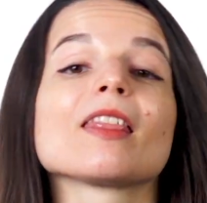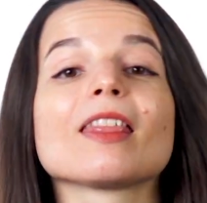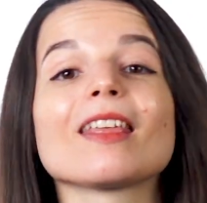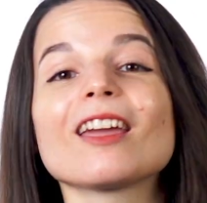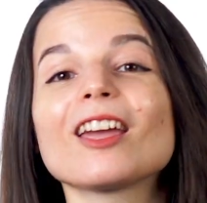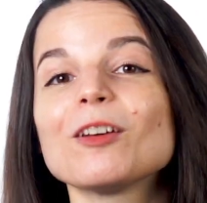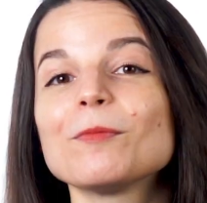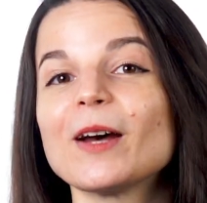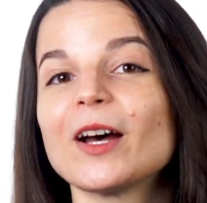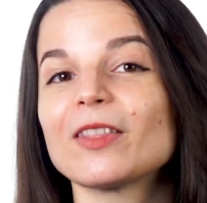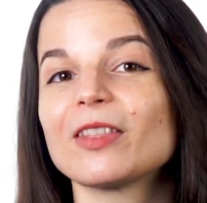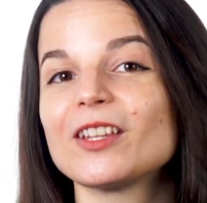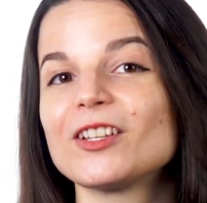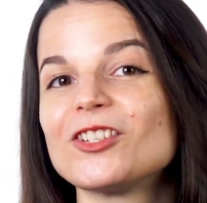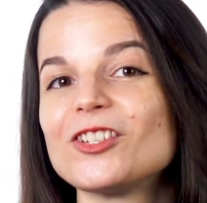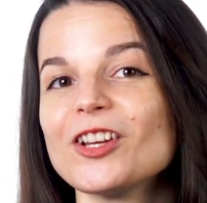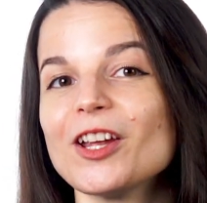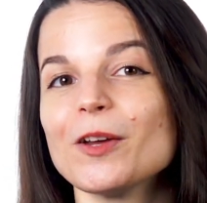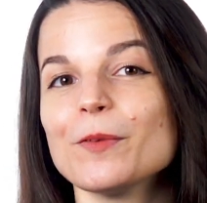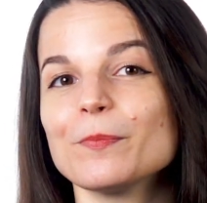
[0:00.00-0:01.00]
Think about the
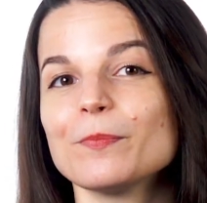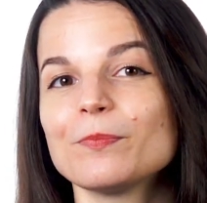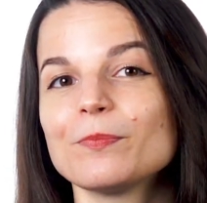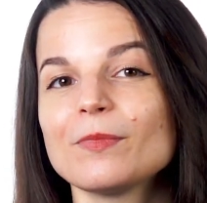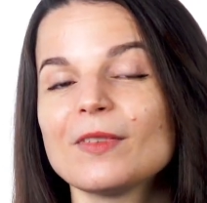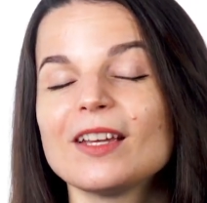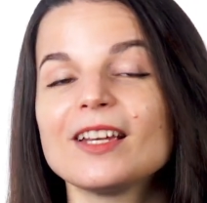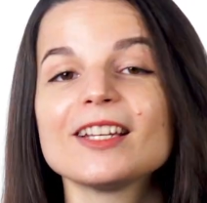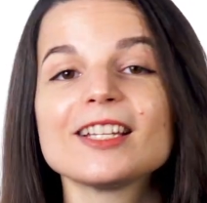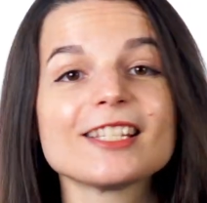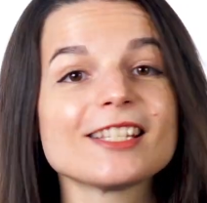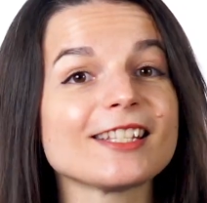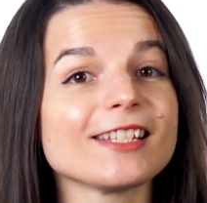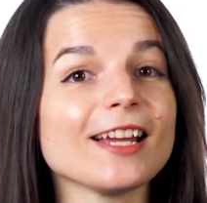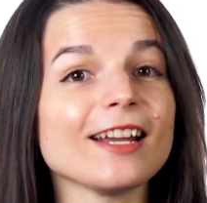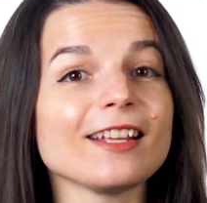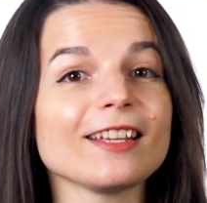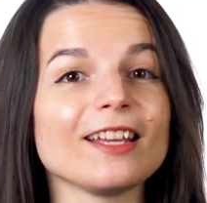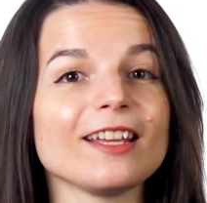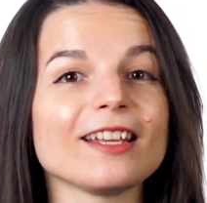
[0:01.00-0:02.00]
gym.
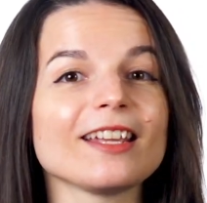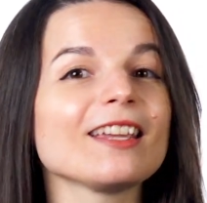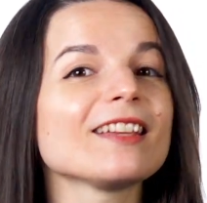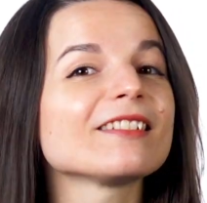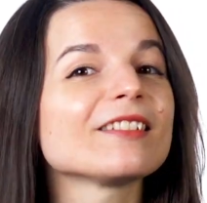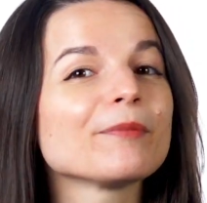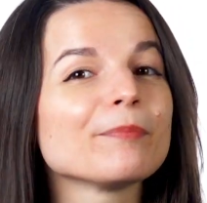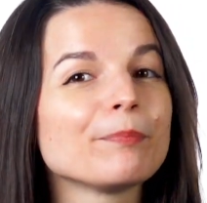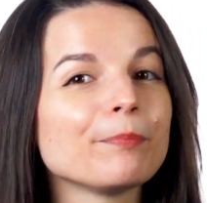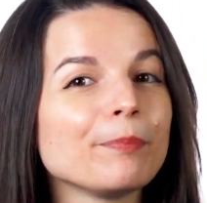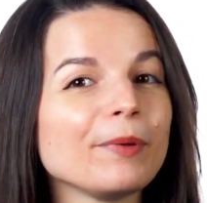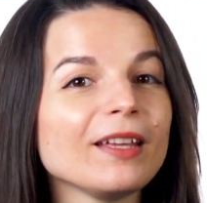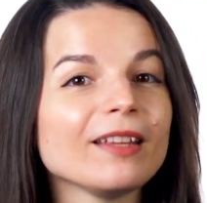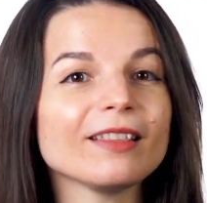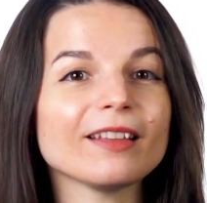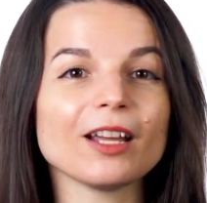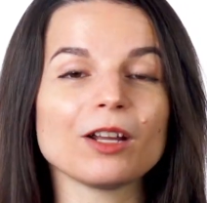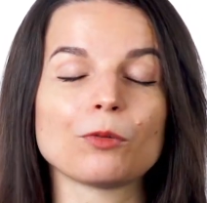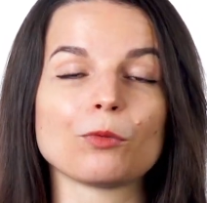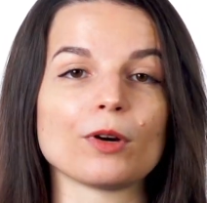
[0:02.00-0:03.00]
Studying is a bit
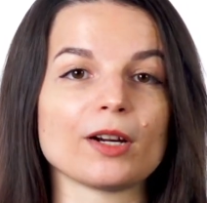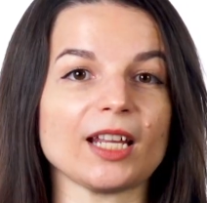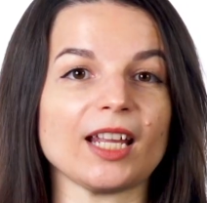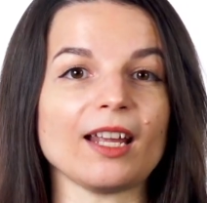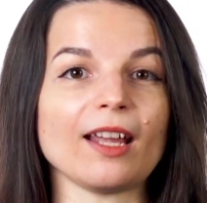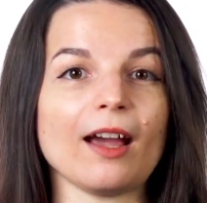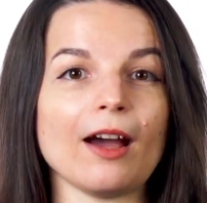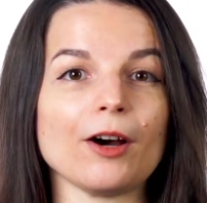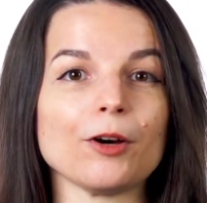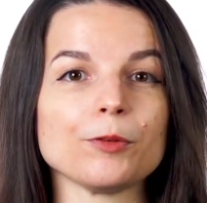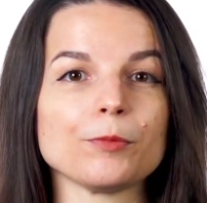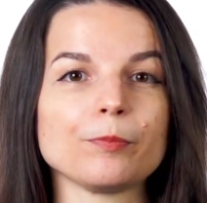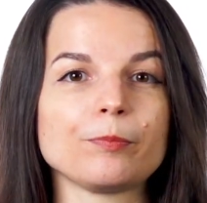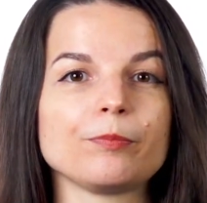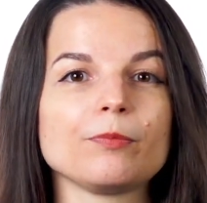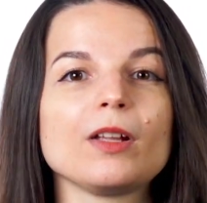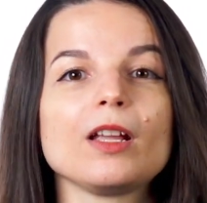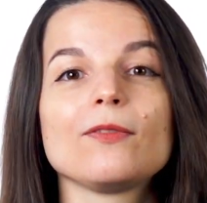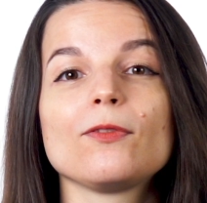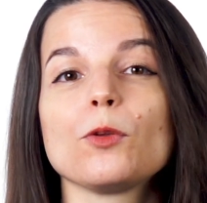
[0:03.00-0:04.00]
like working out.
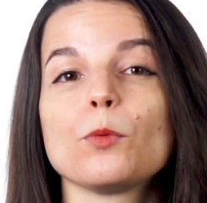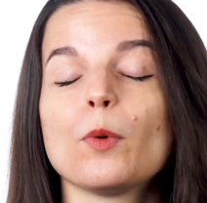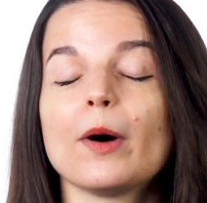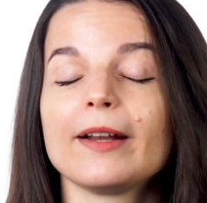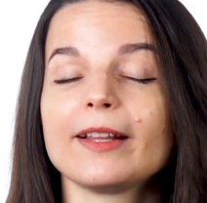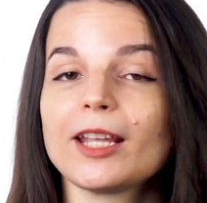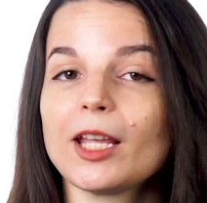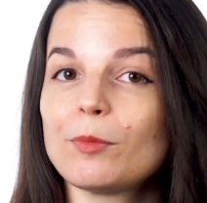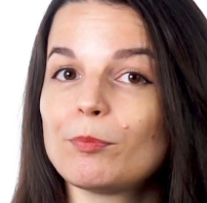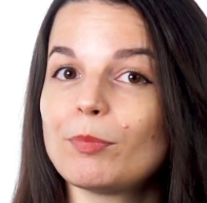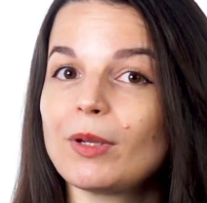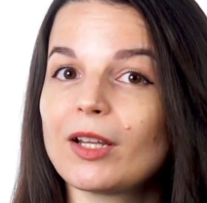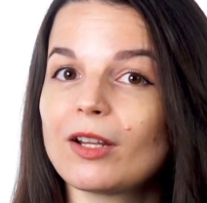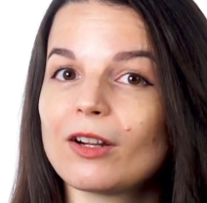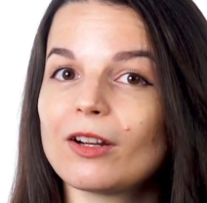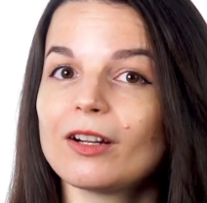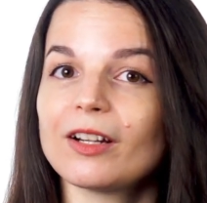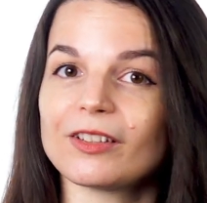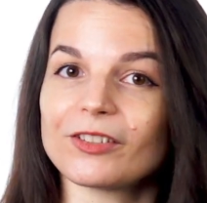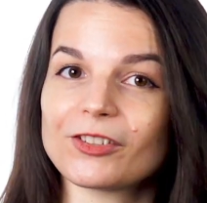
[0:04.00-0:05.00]
If you want to get
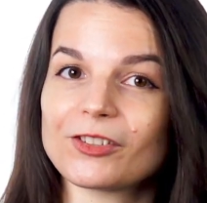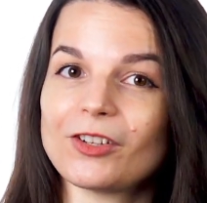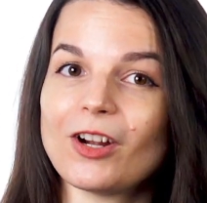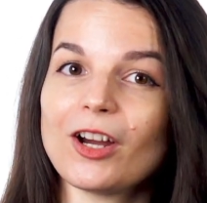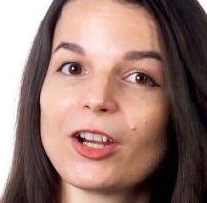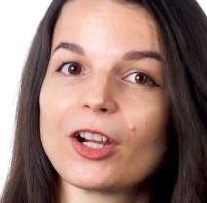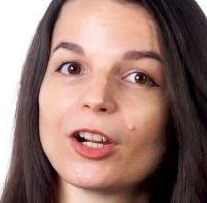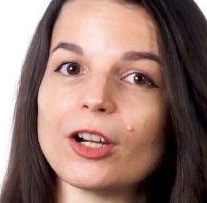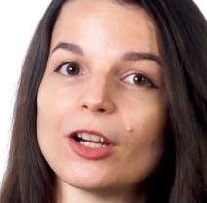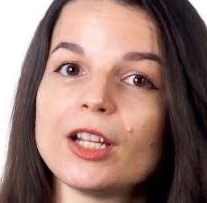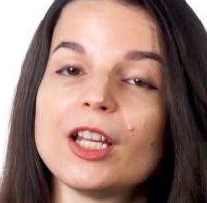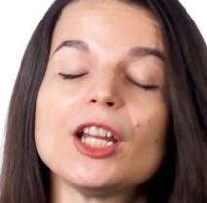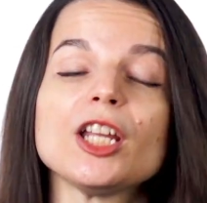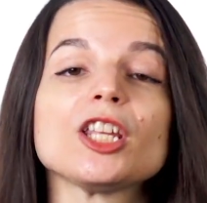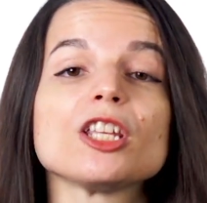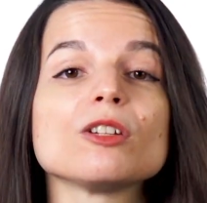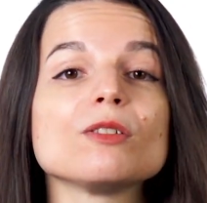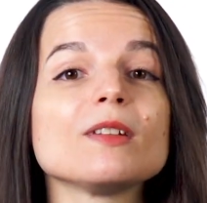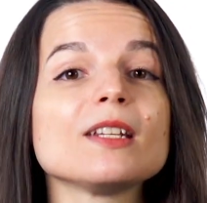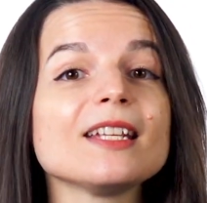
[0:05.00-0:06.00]
bigger and stronger,
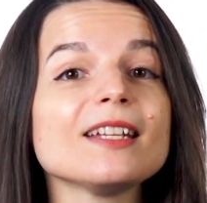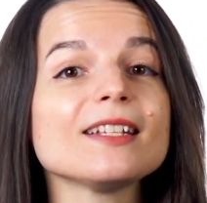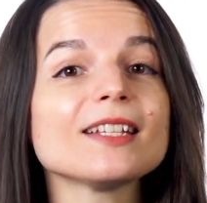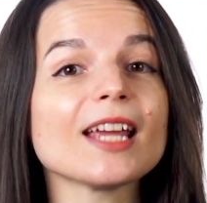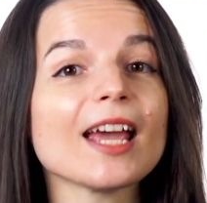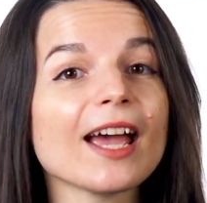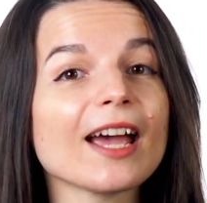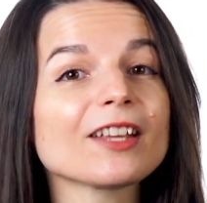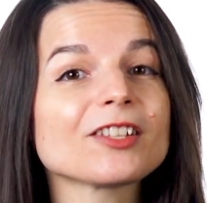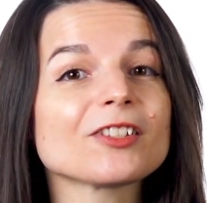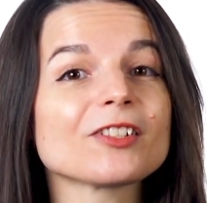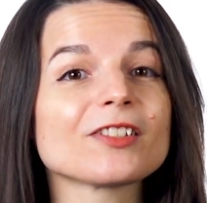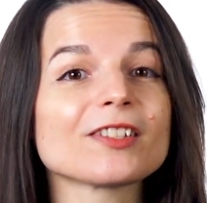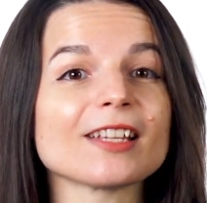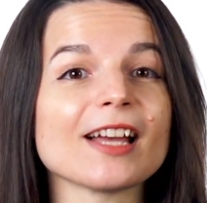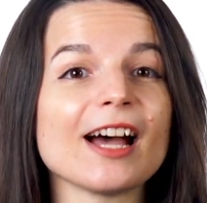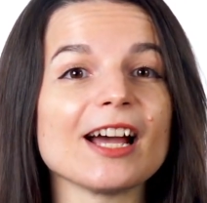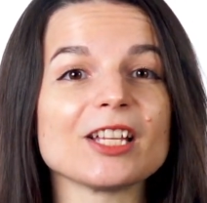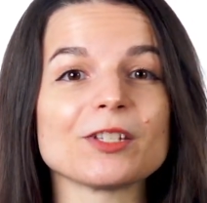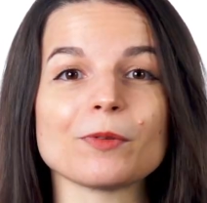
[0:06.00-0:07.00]
you need to
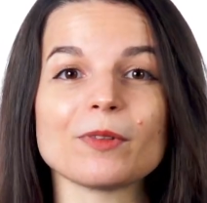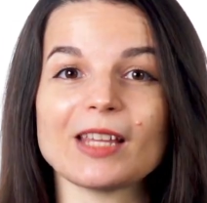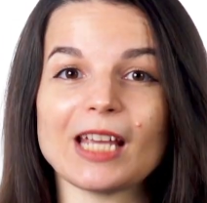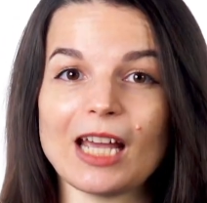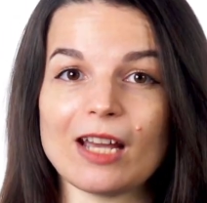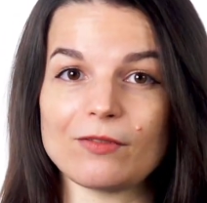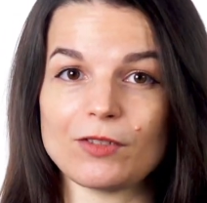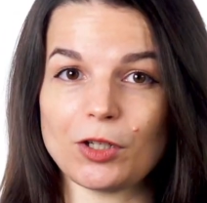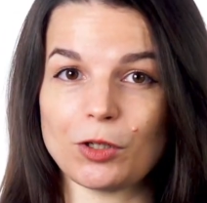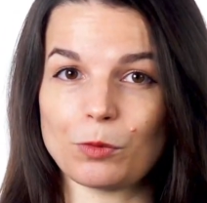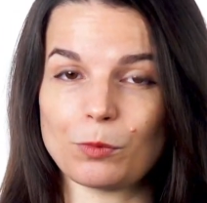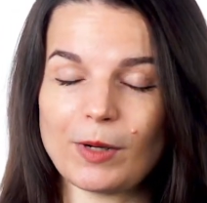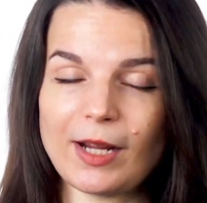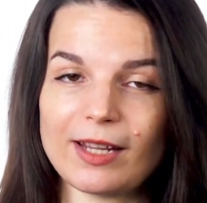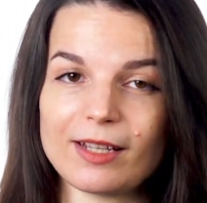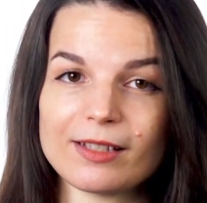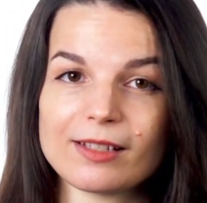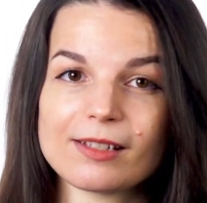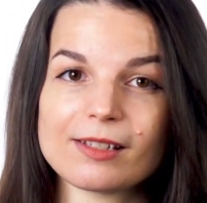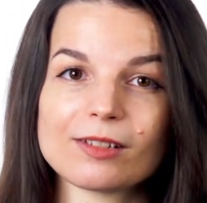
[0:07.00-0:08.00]
exercise with heavier
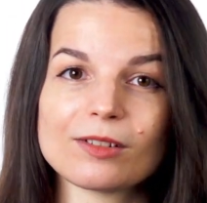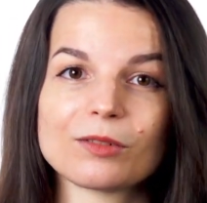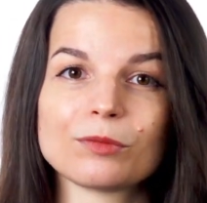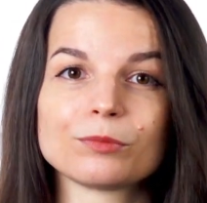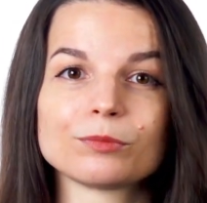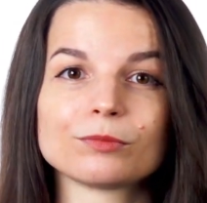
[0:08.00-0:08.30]
weights.